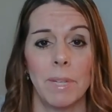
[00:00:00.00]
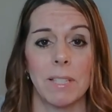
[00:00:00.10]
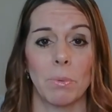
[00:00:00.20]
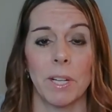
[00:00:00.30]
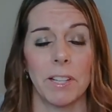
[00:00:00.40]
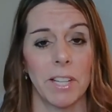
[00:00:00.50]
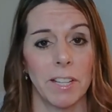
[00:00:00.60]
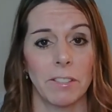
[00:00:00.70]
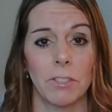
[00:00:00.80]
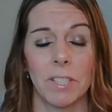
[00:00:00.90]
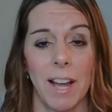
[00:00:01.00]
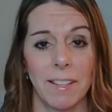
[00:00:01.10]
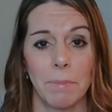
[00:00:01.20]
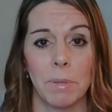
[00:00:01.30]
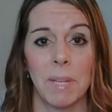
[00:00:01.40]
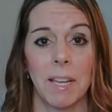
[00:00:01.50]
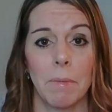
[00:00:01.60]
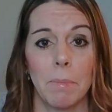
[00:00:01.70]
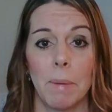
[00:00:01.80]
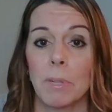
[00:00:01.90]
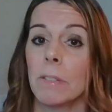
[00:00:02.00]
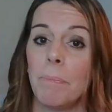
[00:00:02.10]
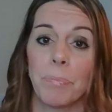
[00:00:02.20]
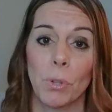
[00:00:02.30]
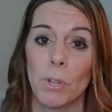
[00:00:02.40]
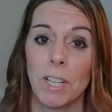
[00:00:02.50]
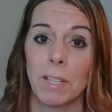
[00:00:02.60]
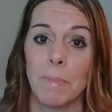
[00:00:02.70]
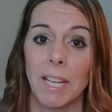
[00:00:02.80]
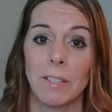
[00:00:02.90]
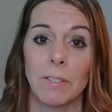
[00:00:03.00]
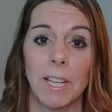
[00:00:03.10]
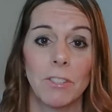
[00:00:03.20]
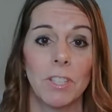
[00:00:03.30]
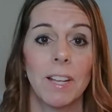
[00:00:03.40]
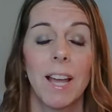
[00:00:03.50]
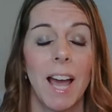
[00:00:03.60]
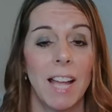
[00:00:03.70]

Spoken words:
is where you can sign up to become a member. or you can make a donation.